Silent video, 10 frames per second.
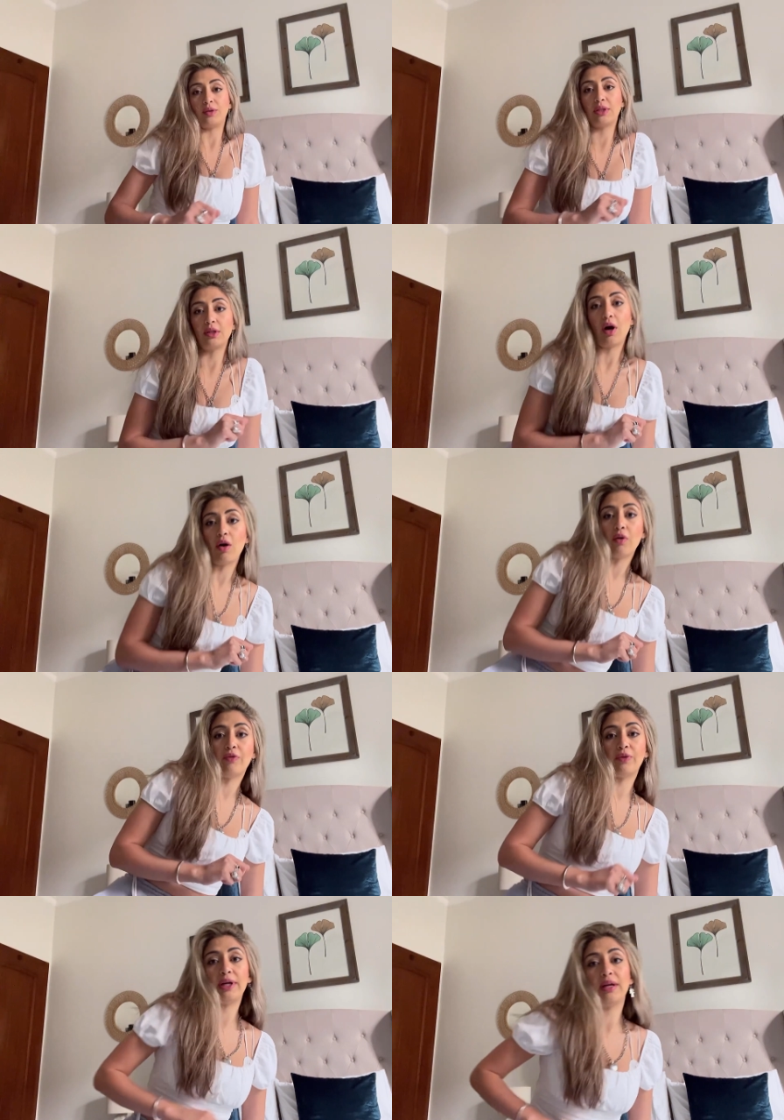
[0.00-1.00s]
to start
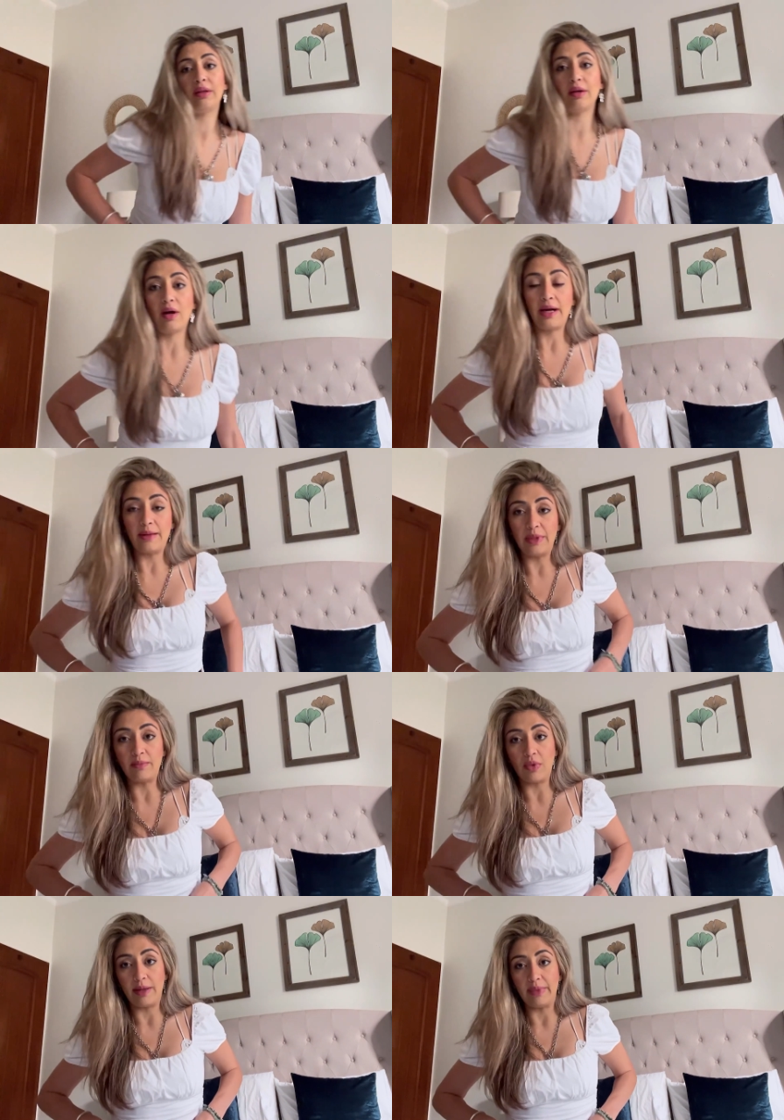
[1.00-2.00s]
off with, I am in
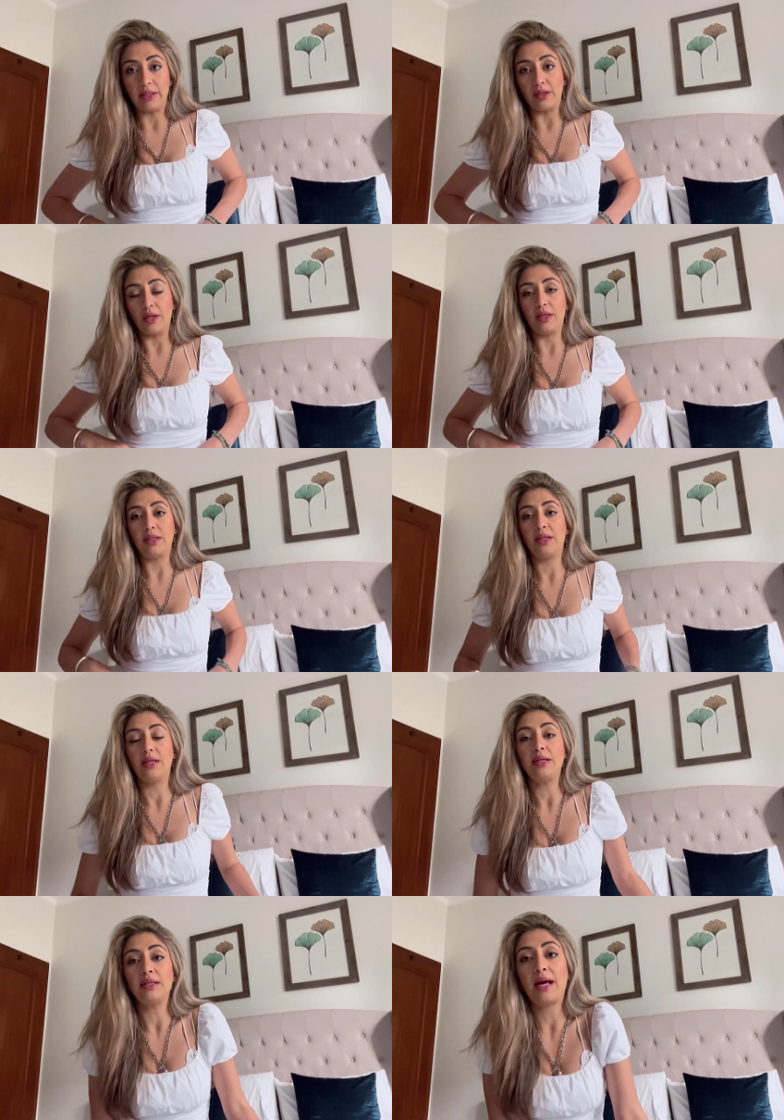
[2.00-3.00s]
my mid-30s